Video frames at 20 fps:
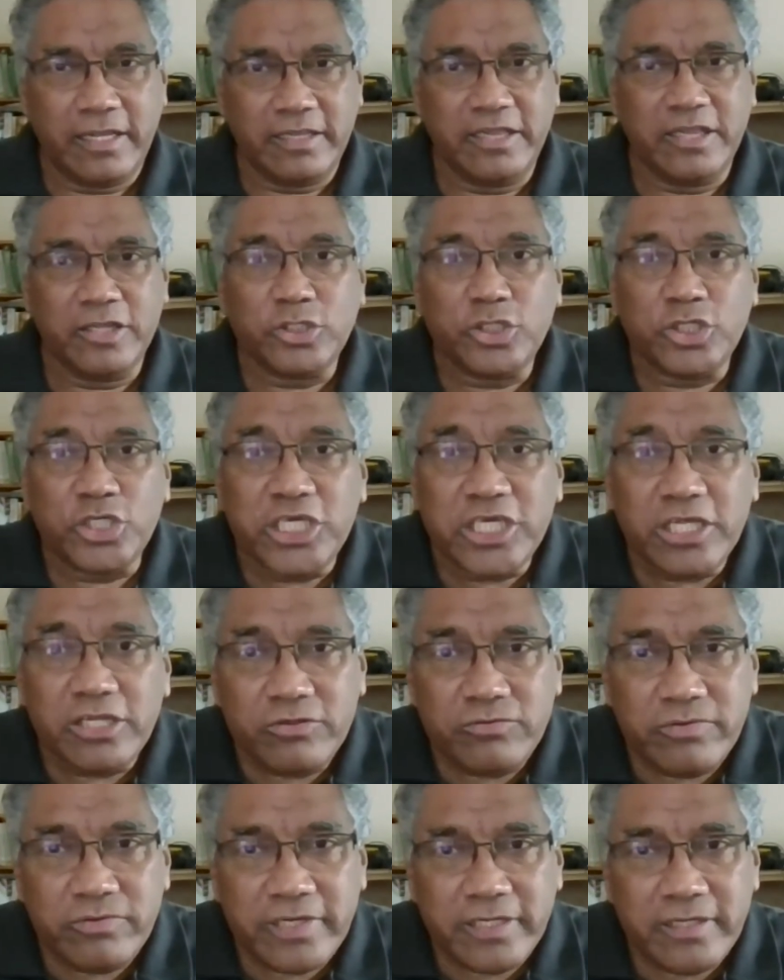the
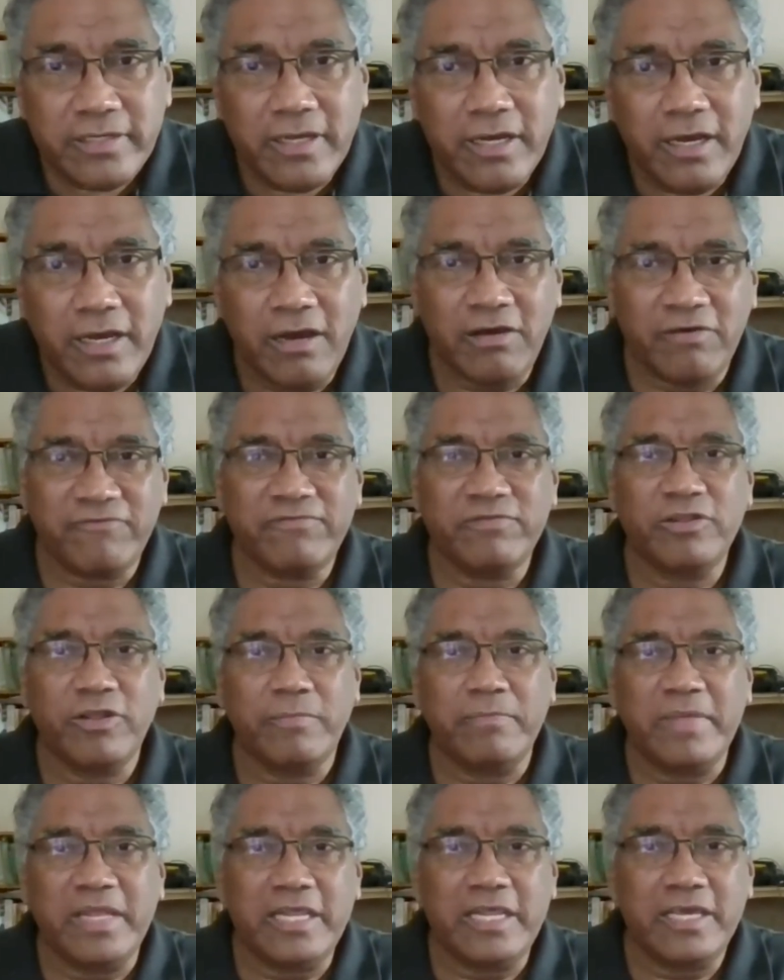children of
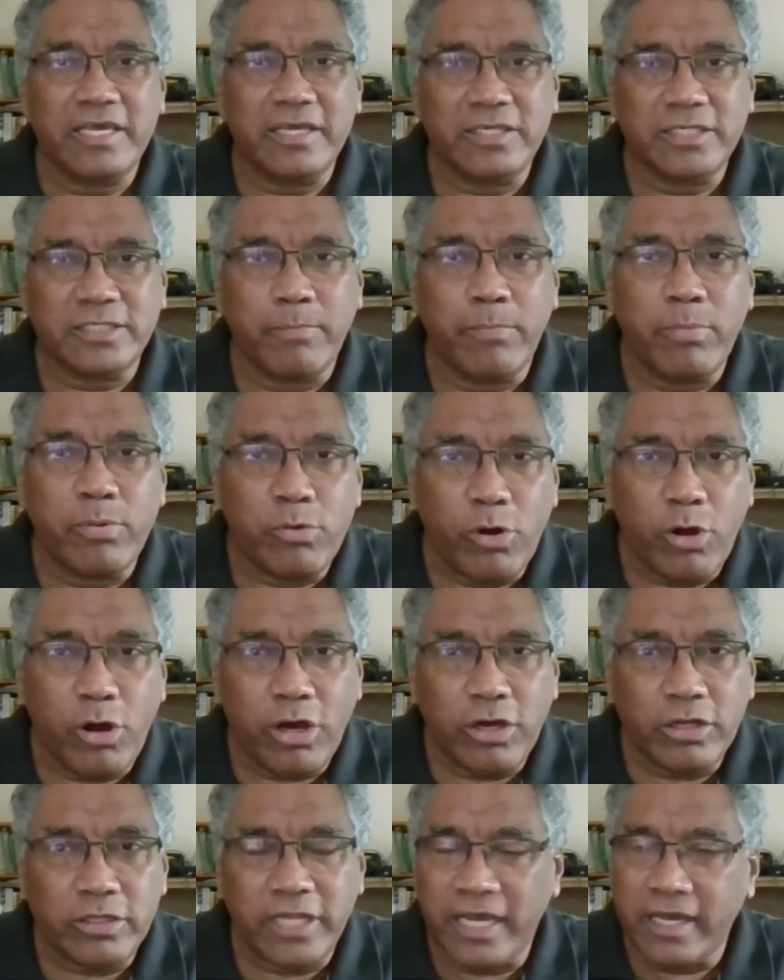Dominicans
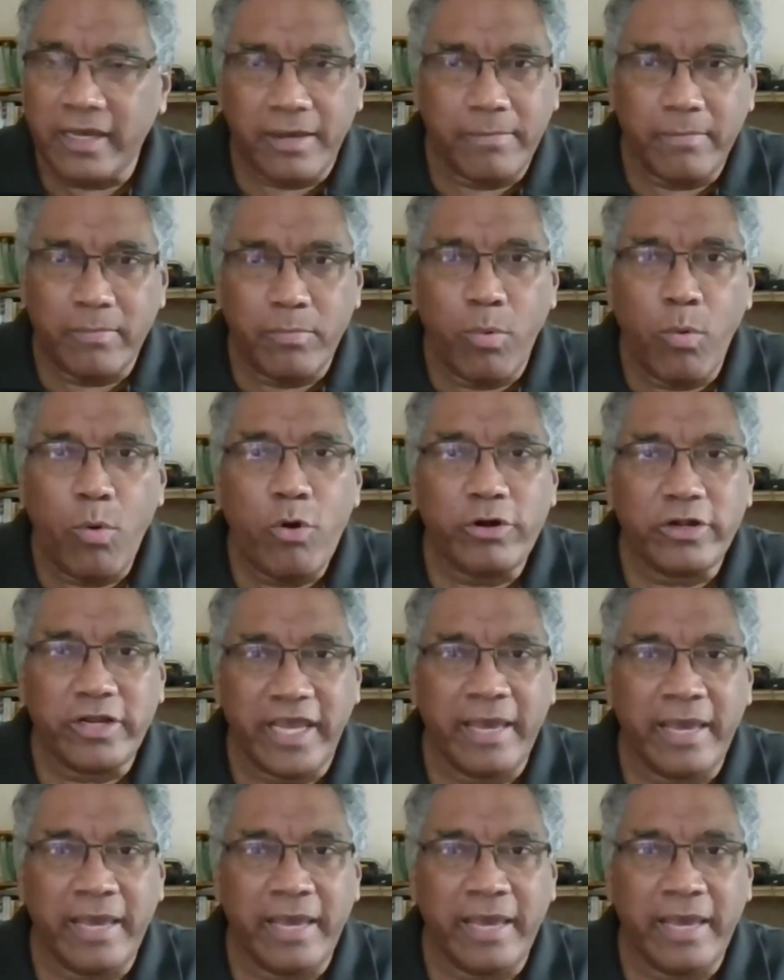born